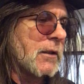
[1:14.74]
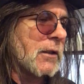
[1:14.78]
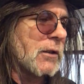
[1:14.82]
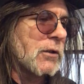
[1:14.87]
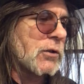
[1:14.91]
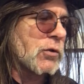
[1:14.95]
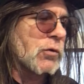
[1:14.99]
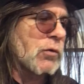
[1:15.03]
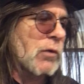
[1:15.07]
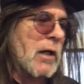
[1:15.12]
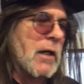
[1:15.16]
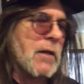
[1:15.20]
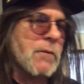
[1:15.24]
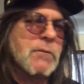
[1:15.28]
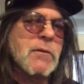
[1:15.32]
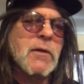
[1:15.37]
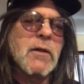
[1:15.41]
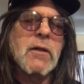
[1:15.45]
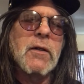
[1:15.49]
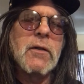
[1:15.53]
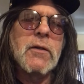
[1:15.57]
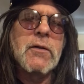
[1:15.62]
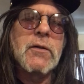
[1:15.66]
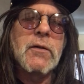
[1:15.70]
get
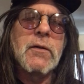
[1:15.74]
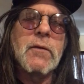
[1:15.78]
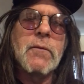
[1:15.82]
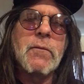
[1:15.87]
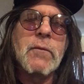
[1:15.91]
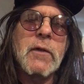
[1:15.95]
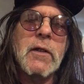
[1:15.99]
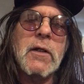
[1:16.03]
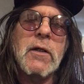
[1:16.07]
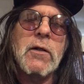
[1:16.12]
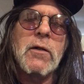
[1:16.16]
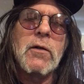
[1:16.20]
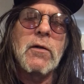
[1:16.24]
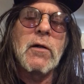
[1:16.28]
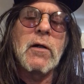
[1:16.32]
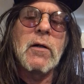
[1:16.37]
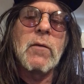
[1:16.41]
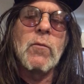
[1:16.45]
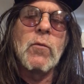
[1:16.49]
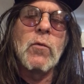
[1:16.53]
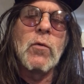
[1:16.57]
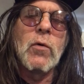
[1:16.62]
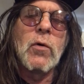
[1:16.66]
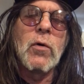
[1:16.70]
drafted into the
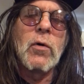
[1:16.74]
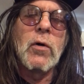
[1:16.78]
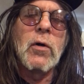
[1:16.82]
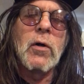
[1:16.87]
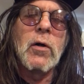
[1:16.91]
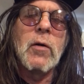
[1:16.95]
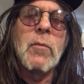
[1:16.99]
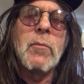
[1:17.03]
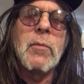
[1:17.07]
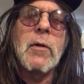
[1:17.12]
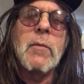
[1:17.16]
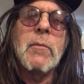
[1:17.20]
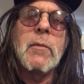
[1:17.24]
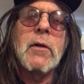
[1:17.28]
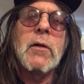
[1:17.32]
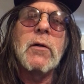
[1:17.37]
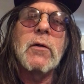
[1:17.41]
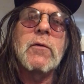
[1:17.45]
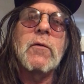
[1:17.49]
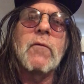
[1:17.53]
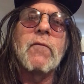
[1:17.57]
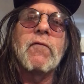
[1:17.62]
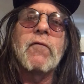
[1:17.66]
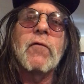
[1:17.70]
Vietnam War, but my
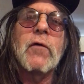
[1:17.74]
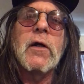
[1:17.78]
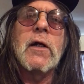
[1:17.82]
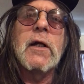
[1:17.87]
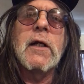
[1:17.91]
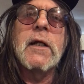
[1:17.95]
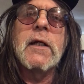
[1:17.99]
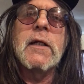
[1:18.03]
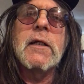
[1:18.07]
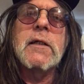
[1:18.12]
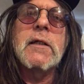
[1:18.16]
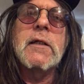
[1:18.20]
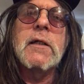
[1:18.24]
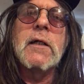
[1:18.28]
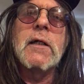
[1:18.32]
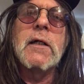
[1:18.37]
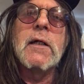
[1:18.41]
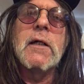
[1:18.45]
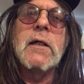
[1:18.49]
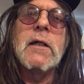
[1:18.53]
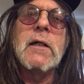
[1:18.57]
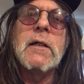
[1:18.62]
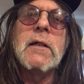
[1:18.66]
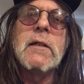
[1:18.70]
Uncle Frank,
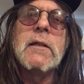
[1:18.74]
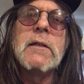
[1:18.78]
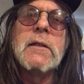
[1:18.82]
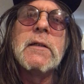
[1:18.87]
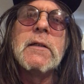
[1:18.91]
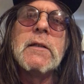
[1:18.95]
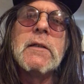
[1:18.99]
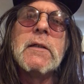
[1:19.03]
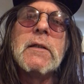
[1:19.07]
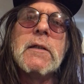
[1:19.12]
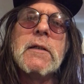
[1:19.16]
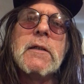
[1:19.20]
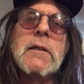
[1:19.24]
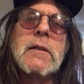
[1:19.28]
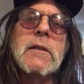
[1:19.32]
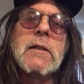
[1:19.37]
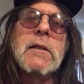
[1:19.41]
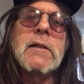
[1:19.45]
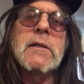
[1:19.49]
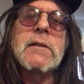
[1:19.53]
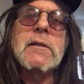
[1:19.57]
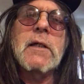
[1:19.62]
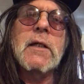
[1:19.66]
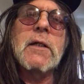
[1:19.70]
uh,
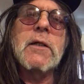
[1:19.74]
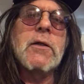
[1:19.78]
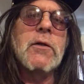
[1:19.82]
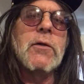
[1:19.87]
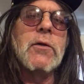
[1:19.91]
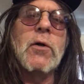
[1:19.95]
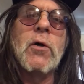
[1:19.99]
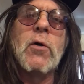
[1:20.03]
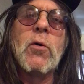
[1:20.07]
he's like, you know